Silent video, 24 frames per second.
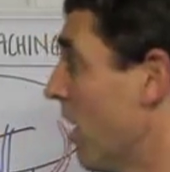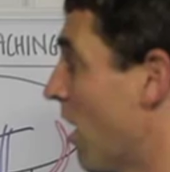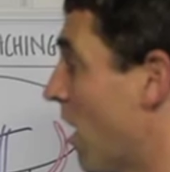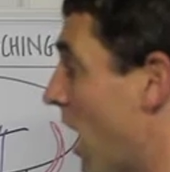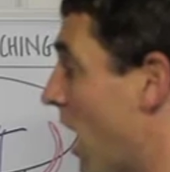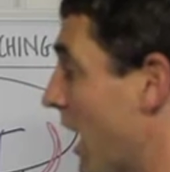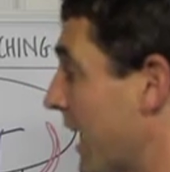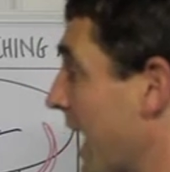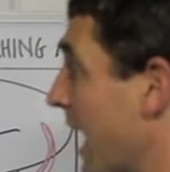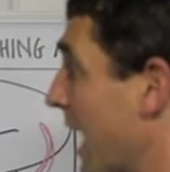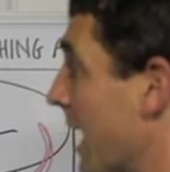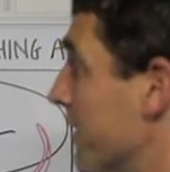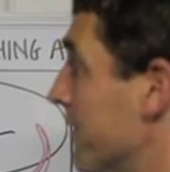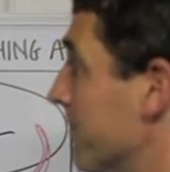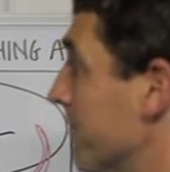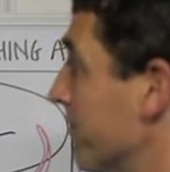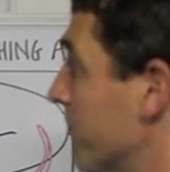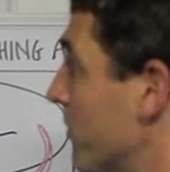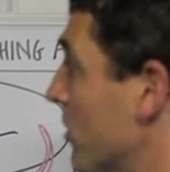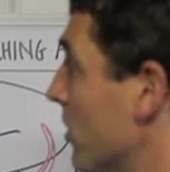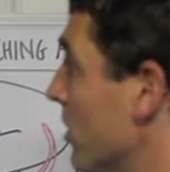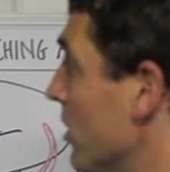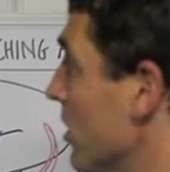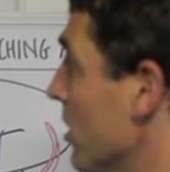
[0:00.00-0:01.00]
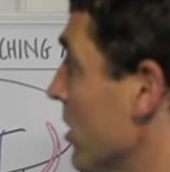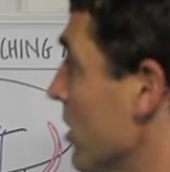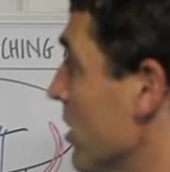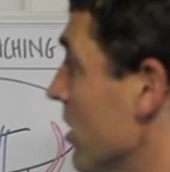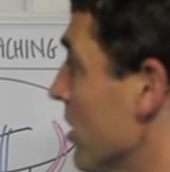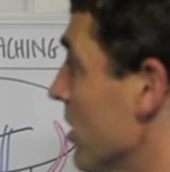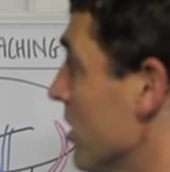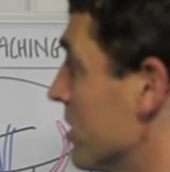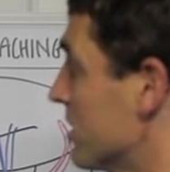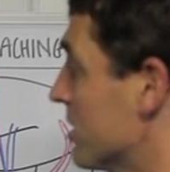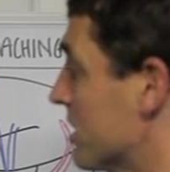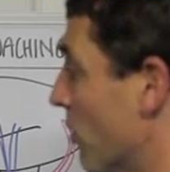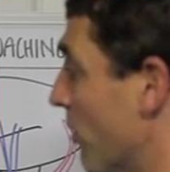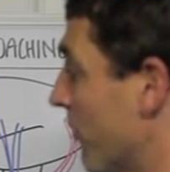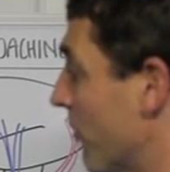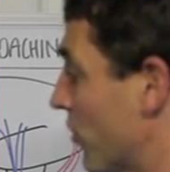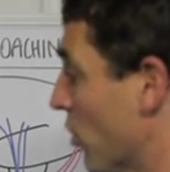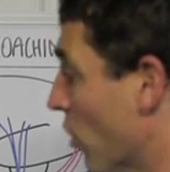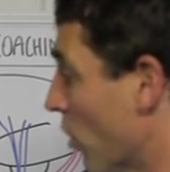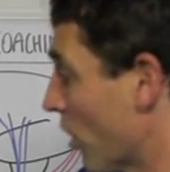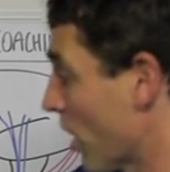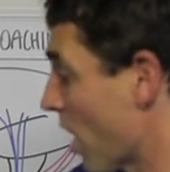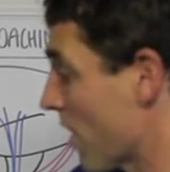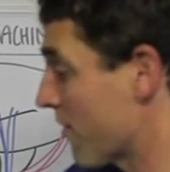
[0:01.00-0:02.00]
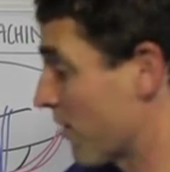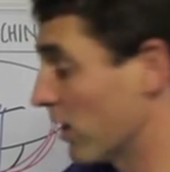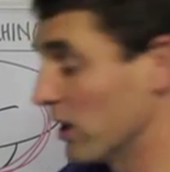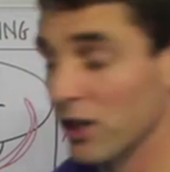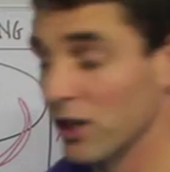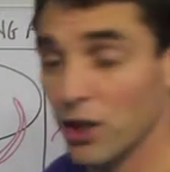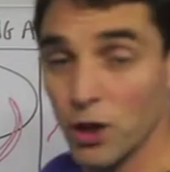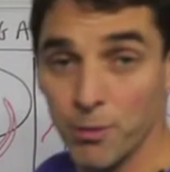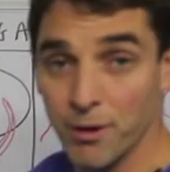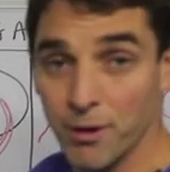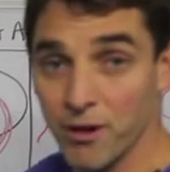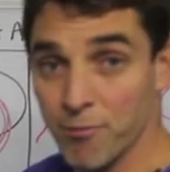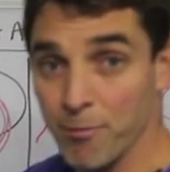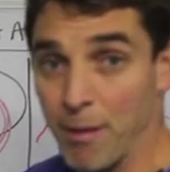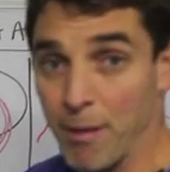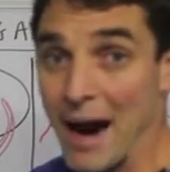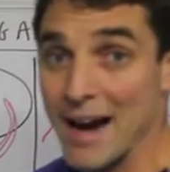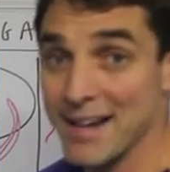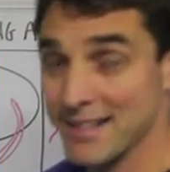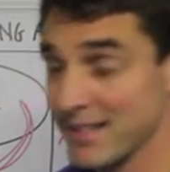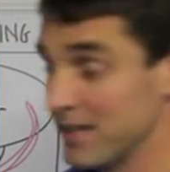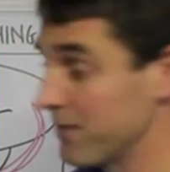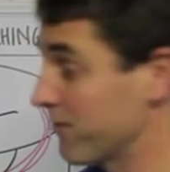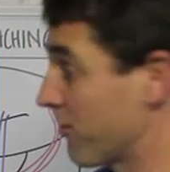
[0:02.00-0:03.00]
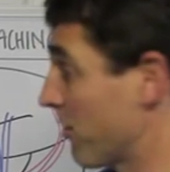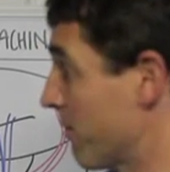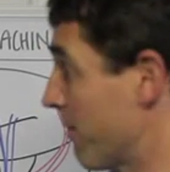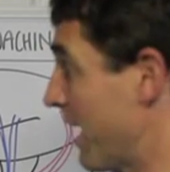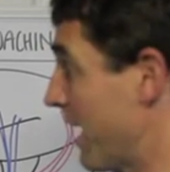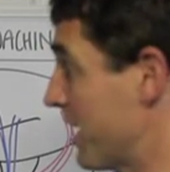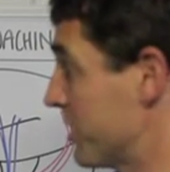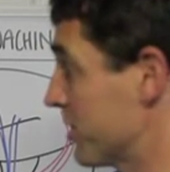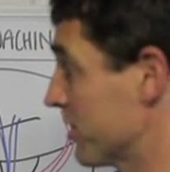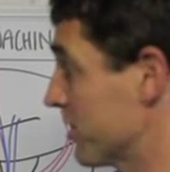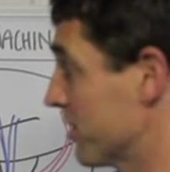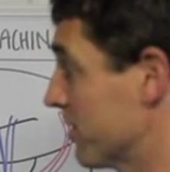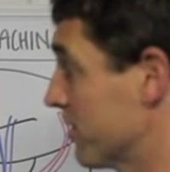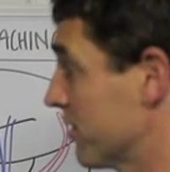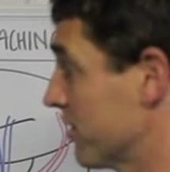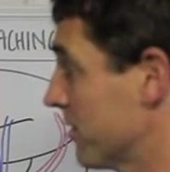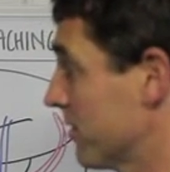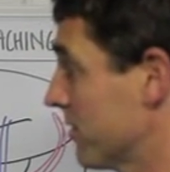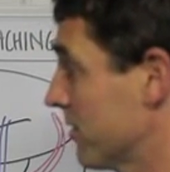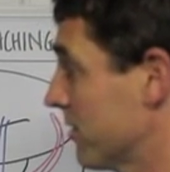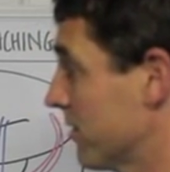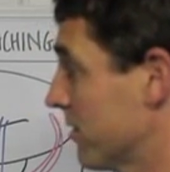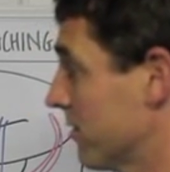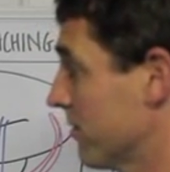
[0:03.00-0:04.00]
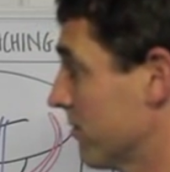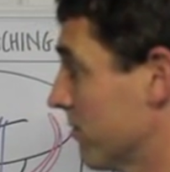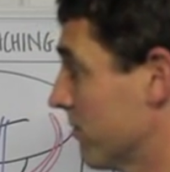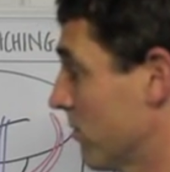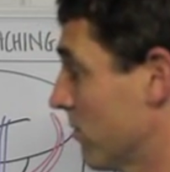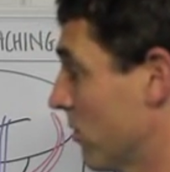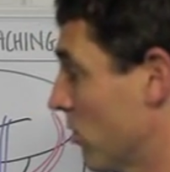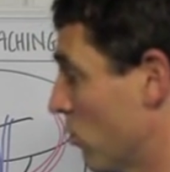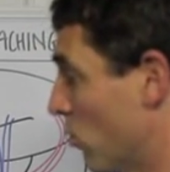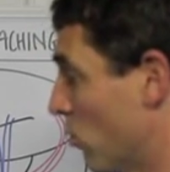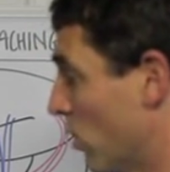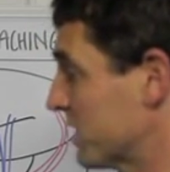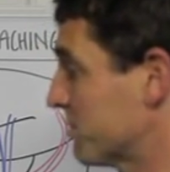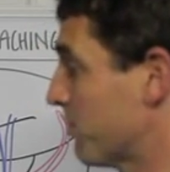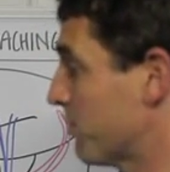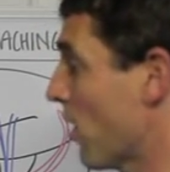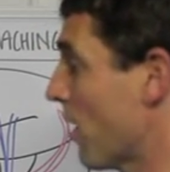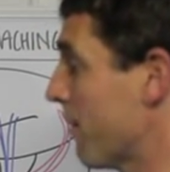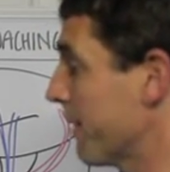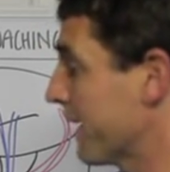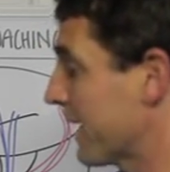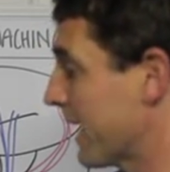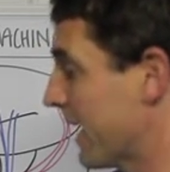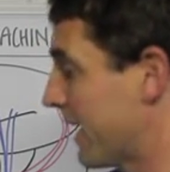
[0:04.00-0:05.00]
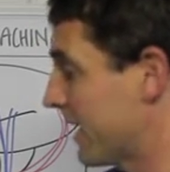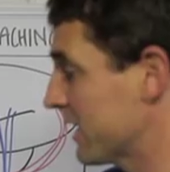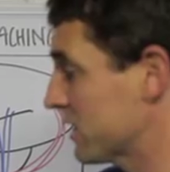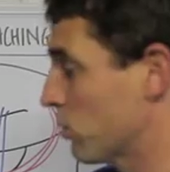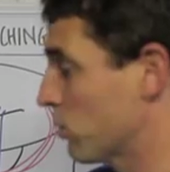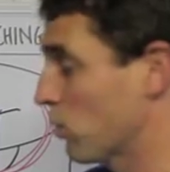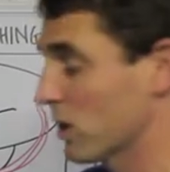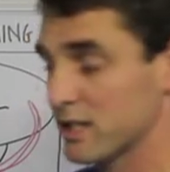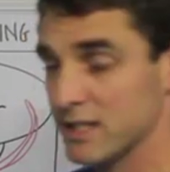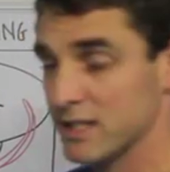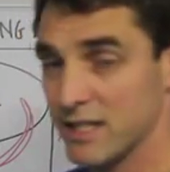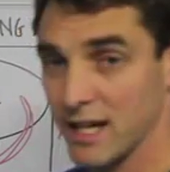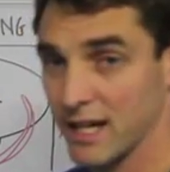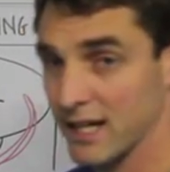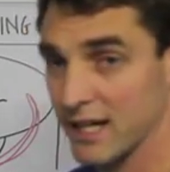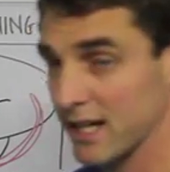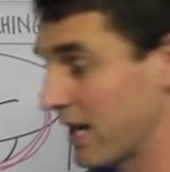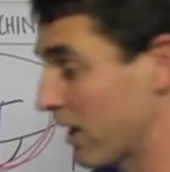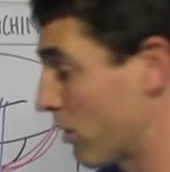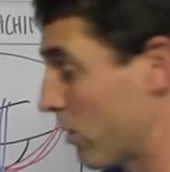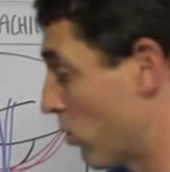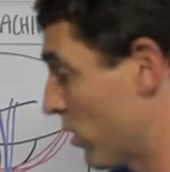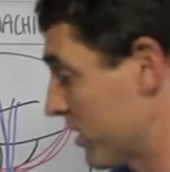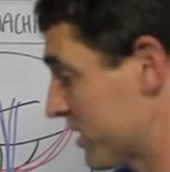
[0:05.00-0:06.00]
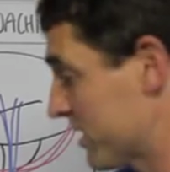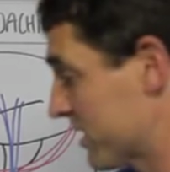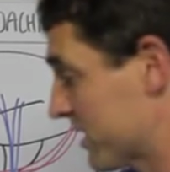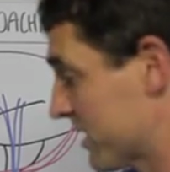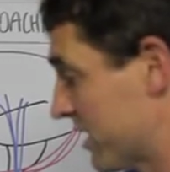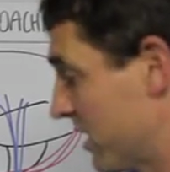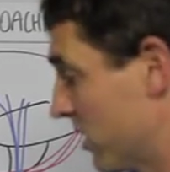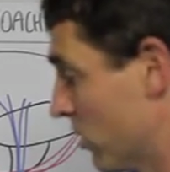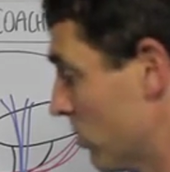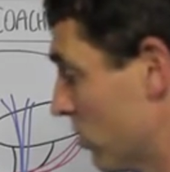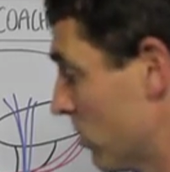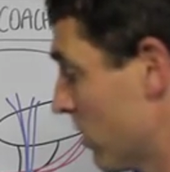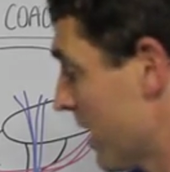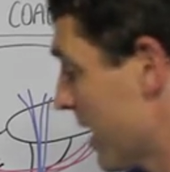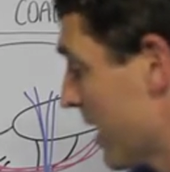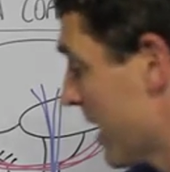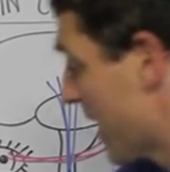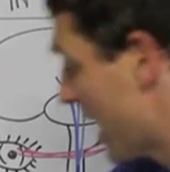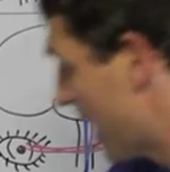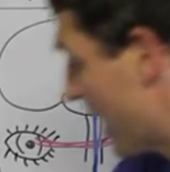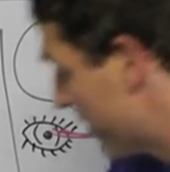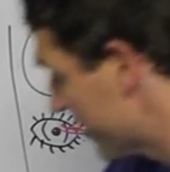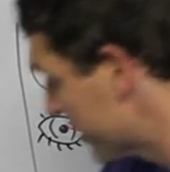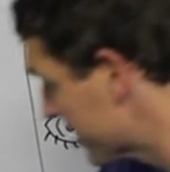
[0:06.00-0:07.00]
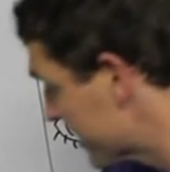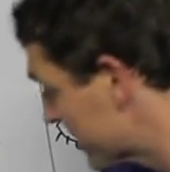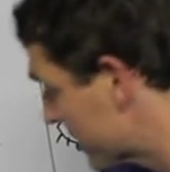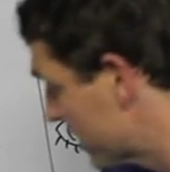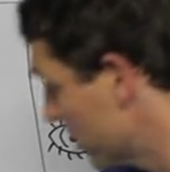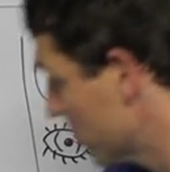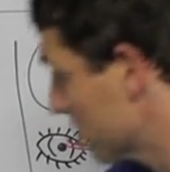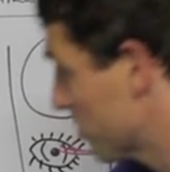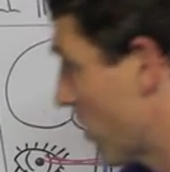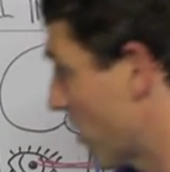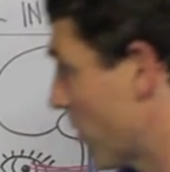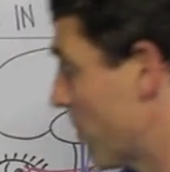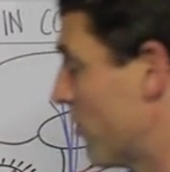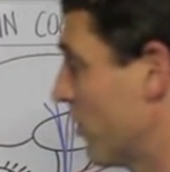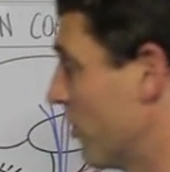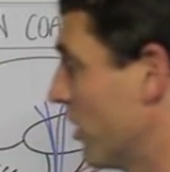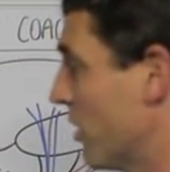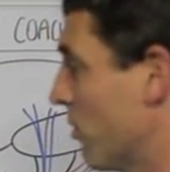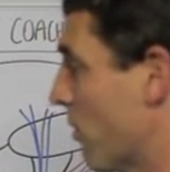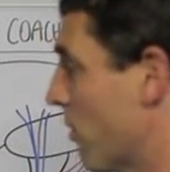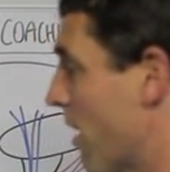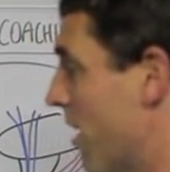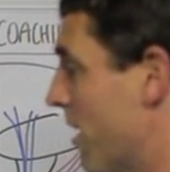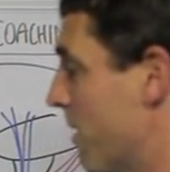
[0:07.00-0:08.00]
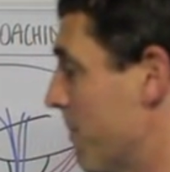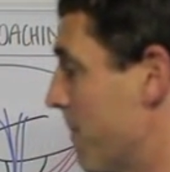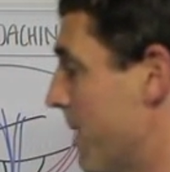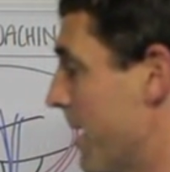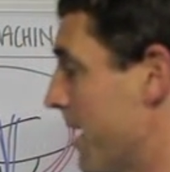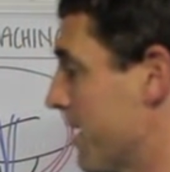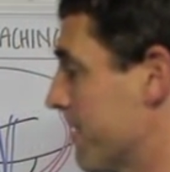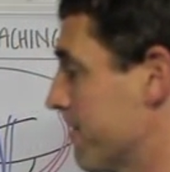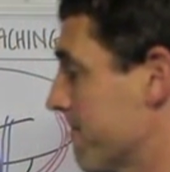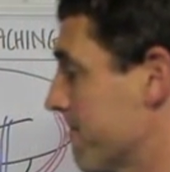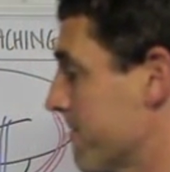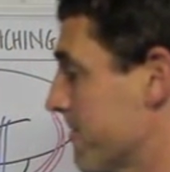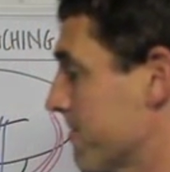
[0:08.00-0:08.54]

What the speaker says: Okay, so we've gone over a little bit of base information. What's biomechanics, what's technique, what's skill, and that skill's what we're really worried about.